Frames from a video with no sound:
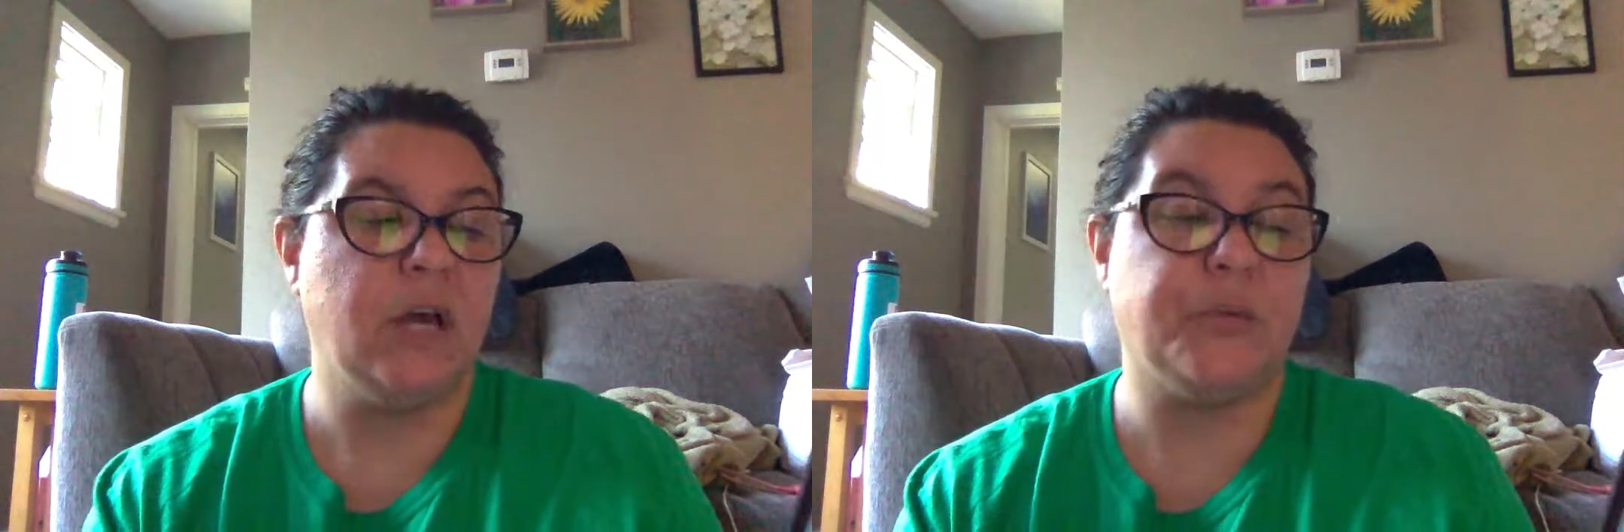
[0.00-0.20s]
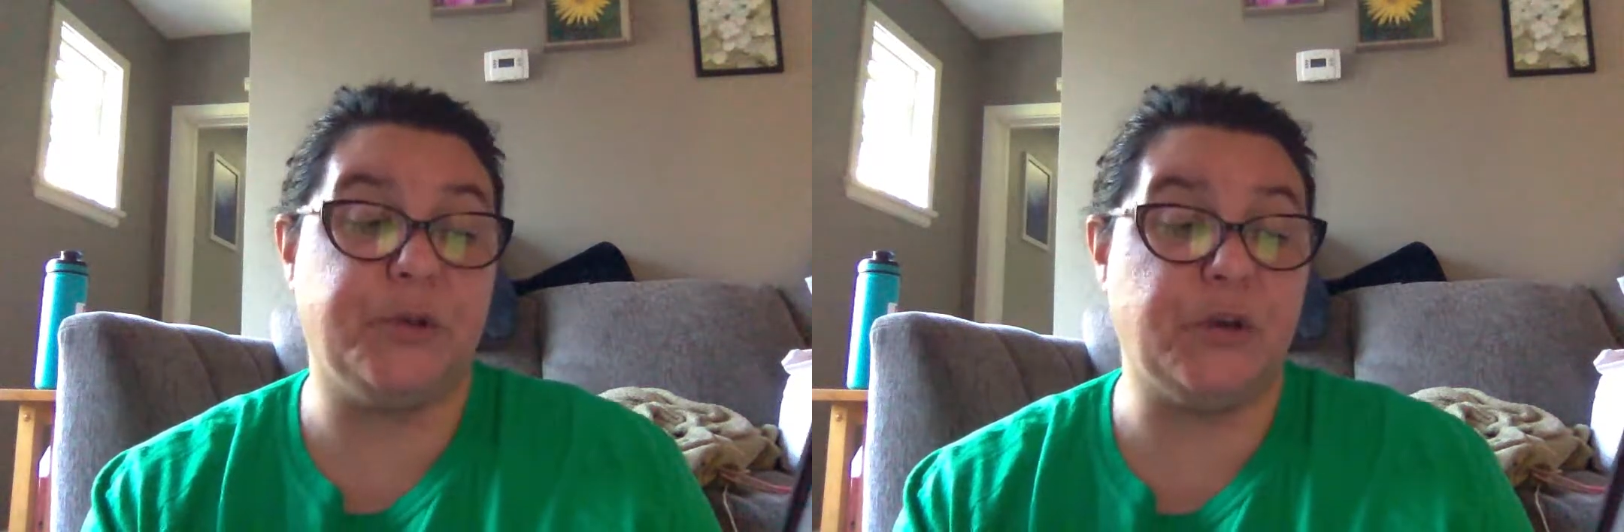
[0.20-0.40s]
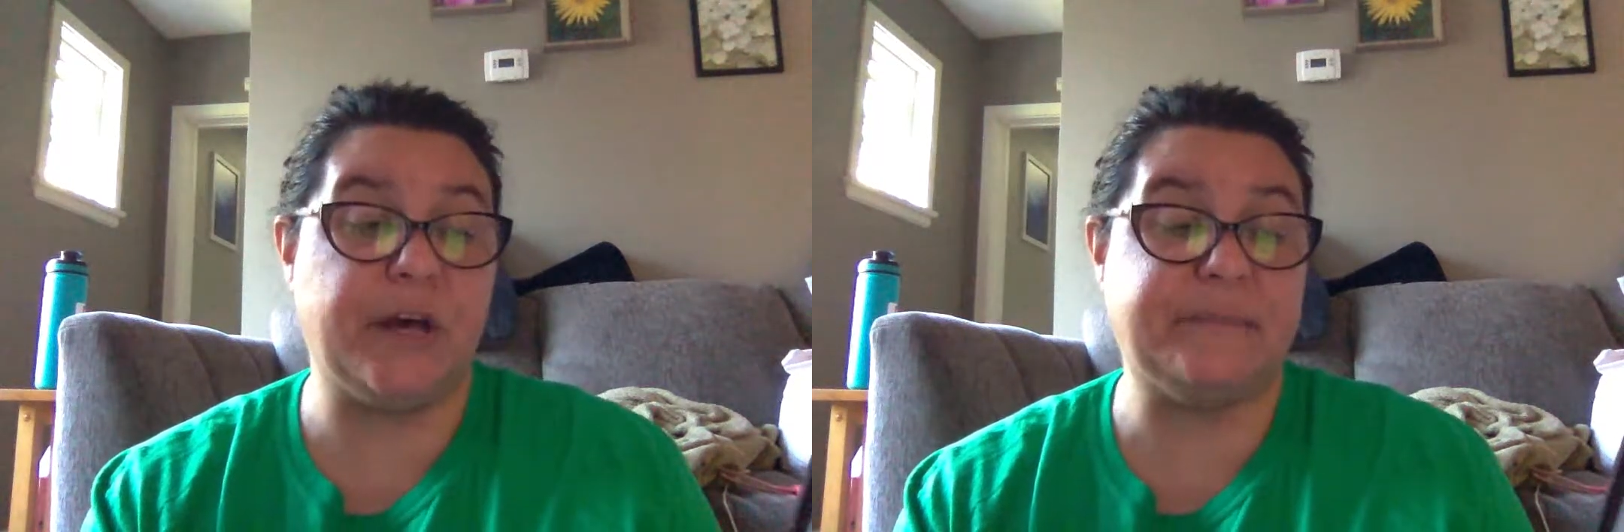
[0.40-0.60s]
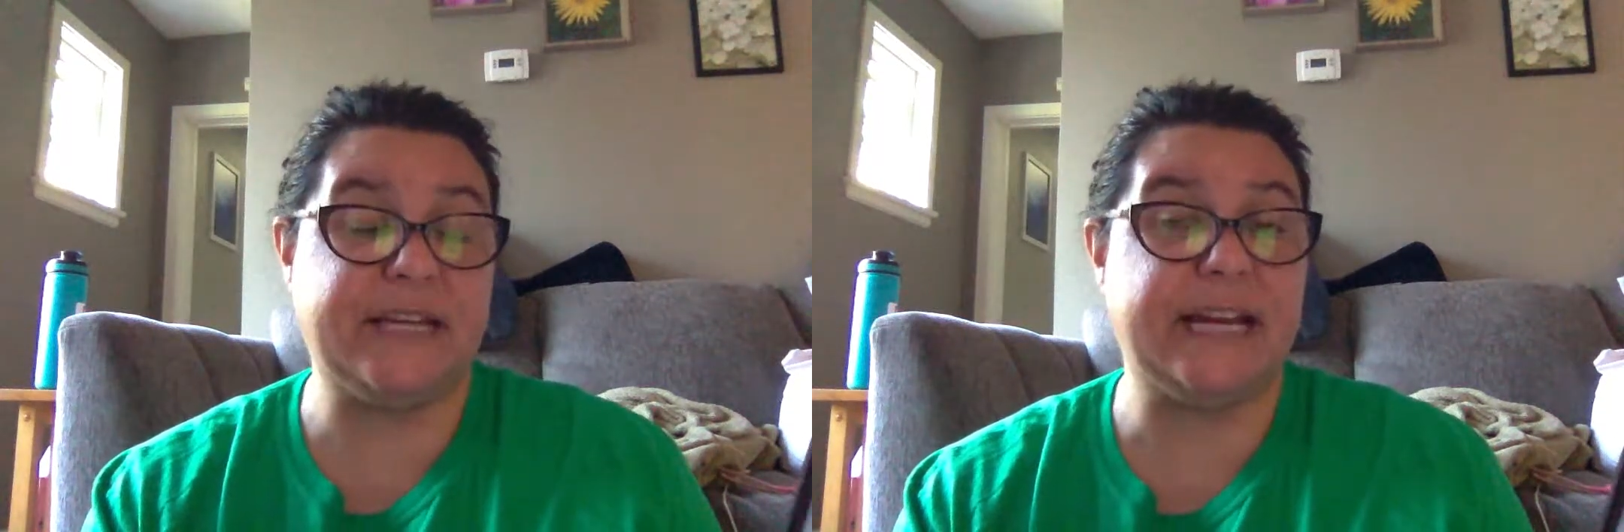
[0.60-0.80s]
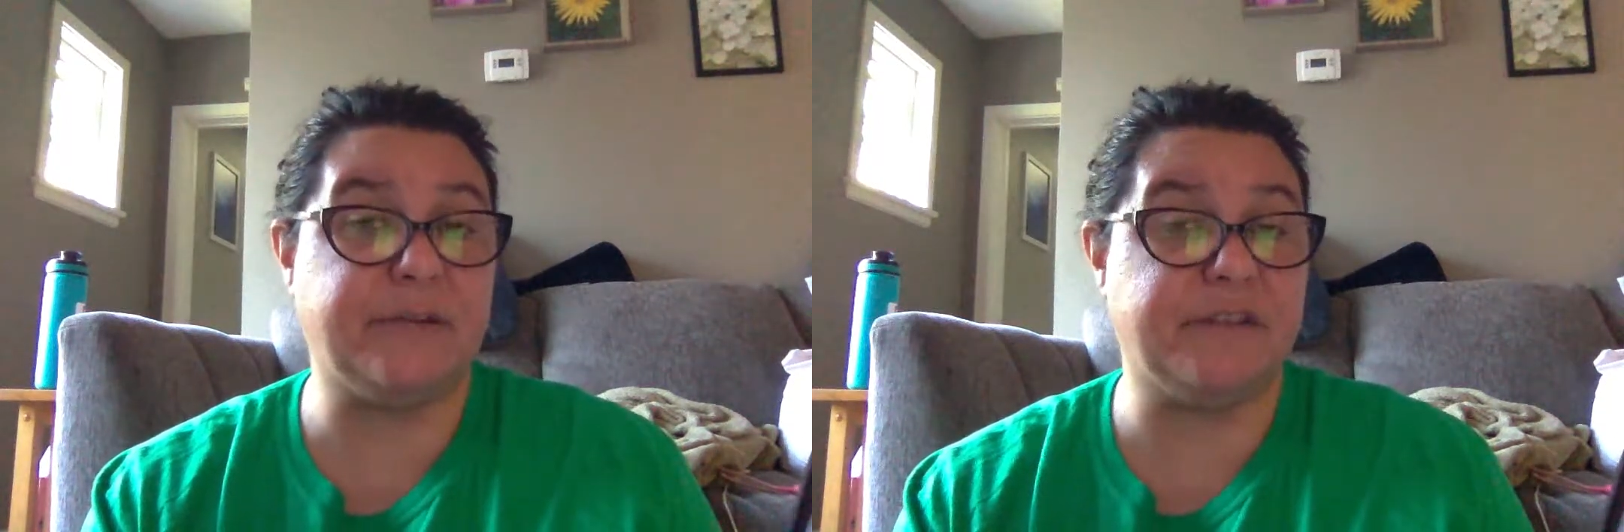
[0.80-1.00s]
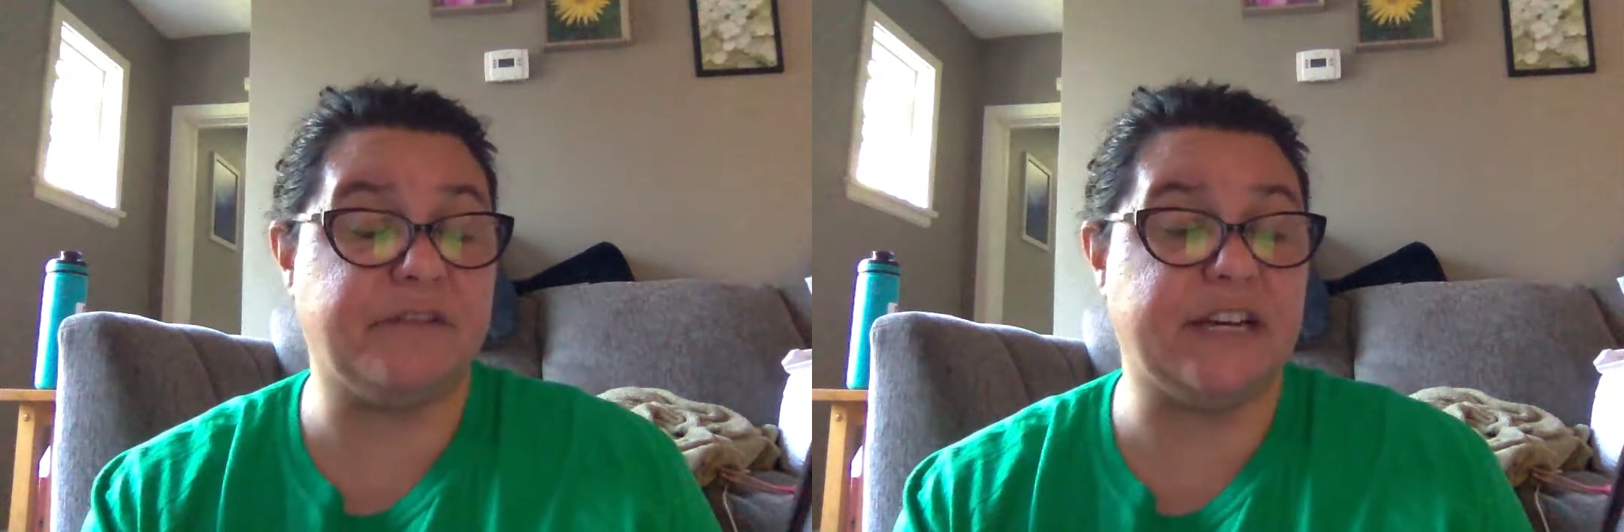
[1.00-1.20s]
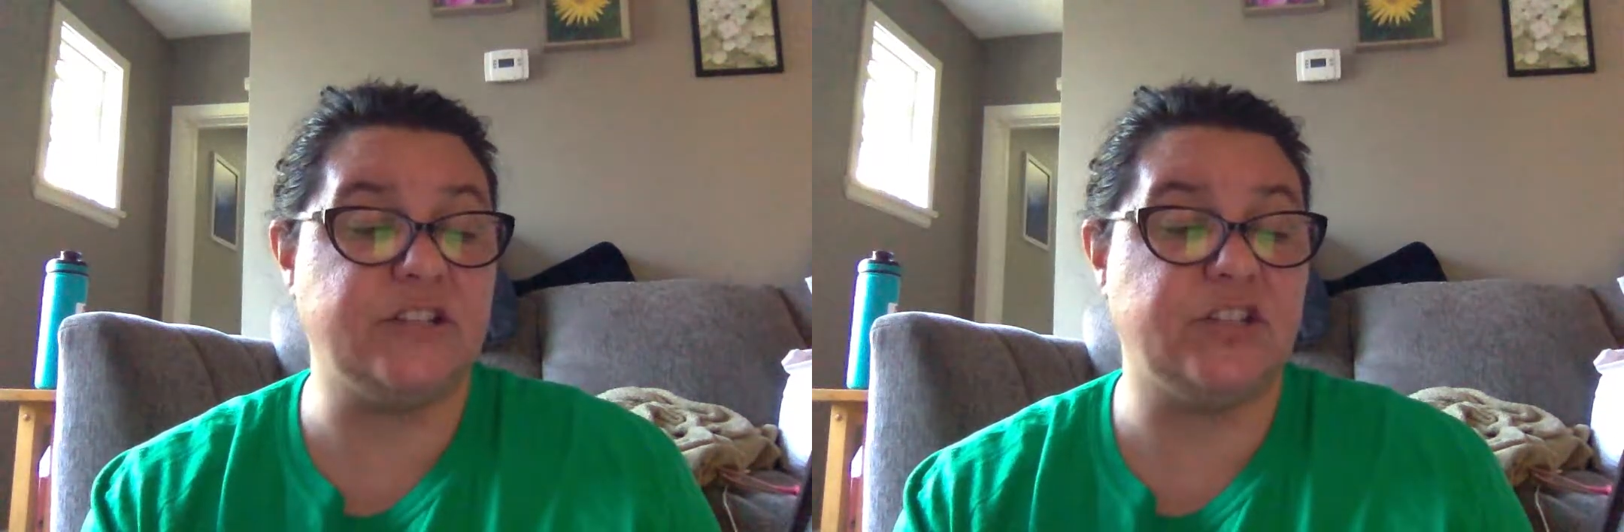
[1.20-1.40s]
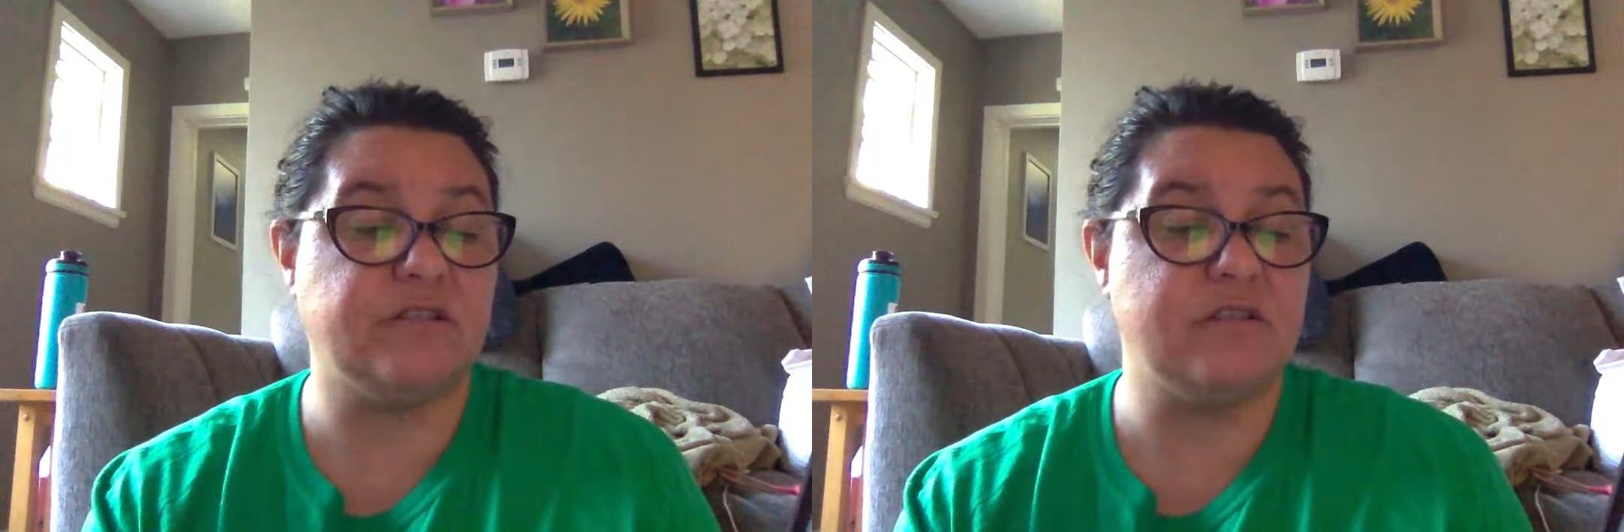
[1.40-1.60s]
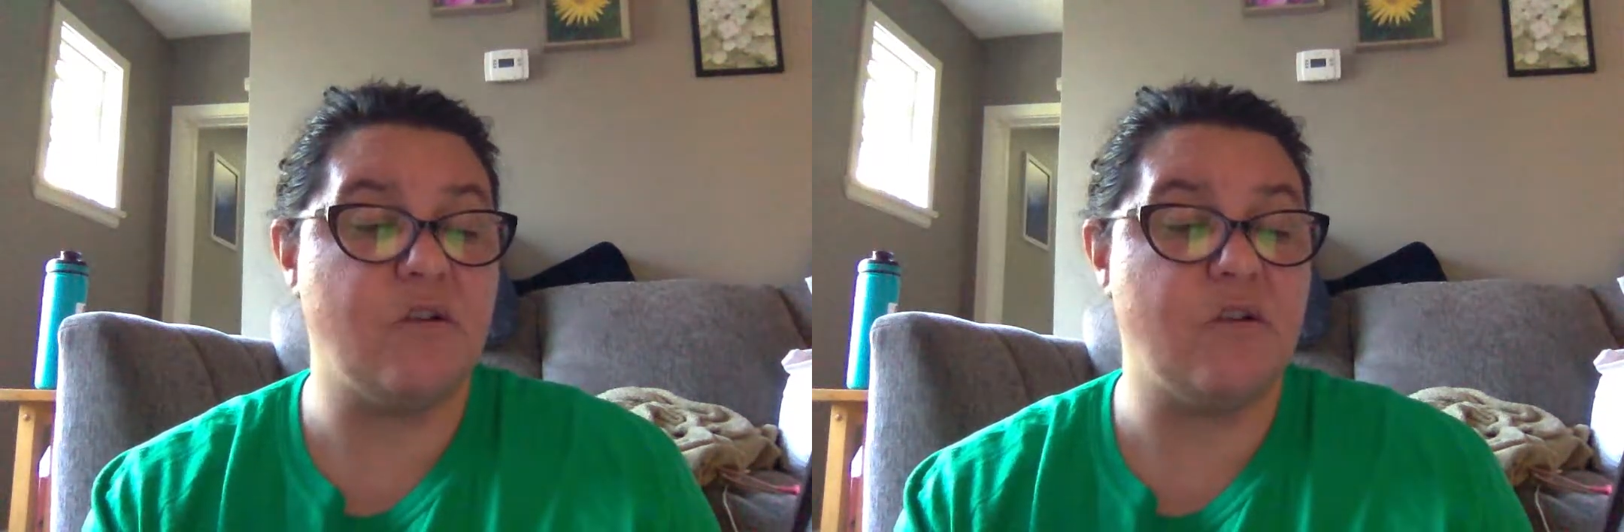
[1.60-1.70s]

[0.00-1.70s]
Will you help Daddy with fudge?